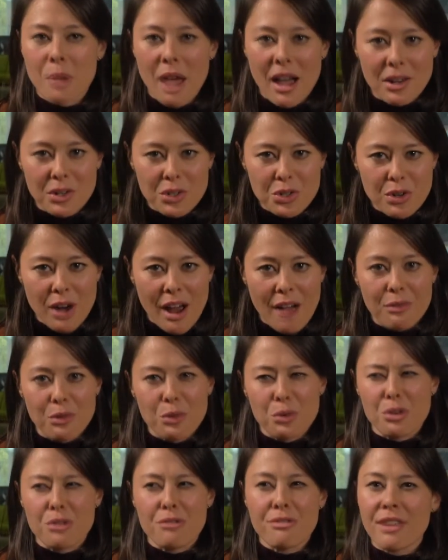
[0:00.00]
about
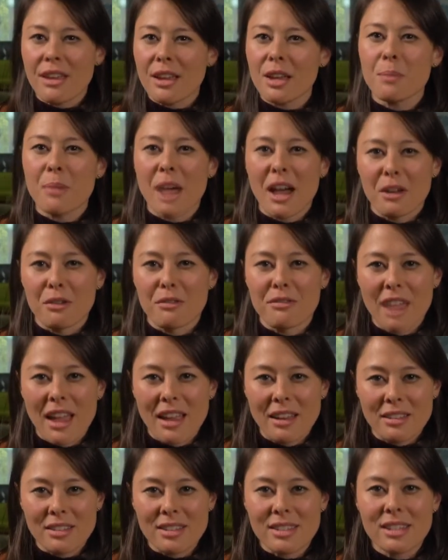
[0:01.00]
travel, you think about
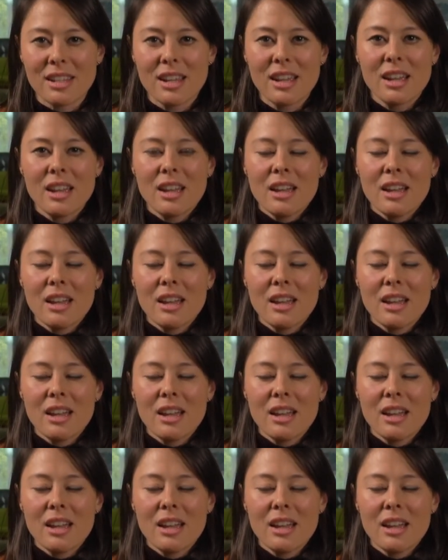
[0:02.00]
events,